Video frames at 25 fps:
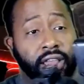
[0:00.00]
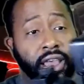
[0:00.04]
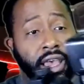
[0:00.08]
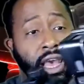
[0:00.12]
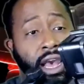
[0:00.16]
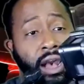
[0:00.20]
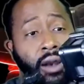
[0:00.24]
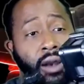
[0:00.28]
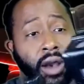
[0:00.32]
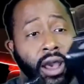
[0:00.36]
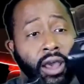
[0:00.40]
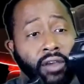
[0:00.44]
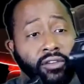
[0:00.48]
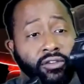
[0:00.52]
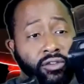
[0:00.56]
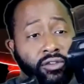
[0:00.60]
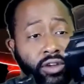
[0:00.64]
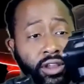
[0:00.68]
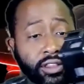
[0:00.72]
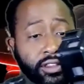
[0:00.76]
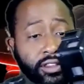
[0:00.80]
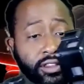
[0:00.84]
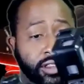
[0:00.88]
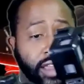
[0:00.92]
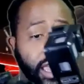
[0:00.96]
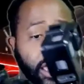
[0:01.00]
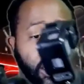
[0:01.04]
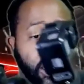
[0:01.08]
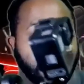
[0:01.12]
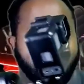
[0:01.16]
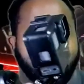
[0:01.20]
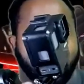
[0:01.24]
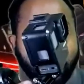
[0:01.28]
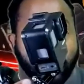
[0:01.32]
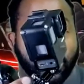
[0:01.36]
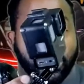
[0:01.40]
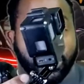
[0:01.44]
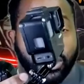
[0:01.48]
how I've
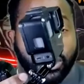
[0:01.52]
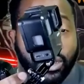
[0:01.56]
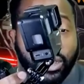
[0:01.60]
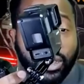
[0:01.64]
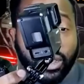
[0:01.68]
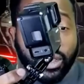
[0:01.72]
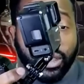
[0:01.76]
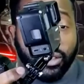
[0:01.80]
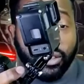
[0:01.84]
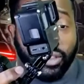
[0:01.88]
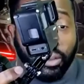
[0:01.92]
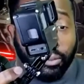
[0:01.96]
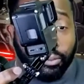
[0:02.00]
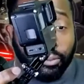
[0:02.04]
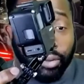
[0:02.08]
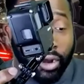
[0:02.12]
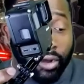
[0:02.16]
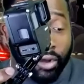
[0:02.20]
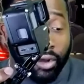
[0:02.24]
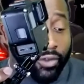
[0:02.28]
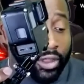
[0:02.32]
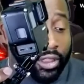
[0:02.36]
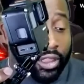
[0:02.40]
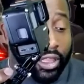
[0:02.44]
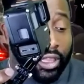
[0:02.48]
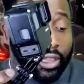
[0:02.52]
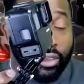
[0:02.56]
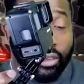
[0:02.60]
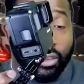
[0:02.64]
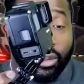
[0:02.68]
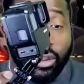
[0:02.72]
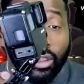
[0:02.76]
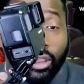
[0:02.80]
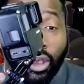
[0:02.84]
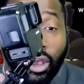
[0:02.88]
recycled some perfectly good